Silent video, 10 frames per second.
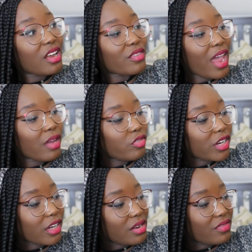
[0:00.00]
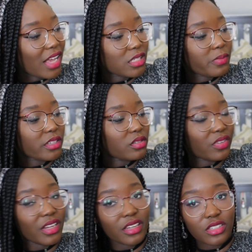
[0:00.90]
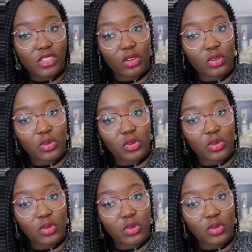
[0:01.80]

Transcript: I love every kind of aspect of it. It's so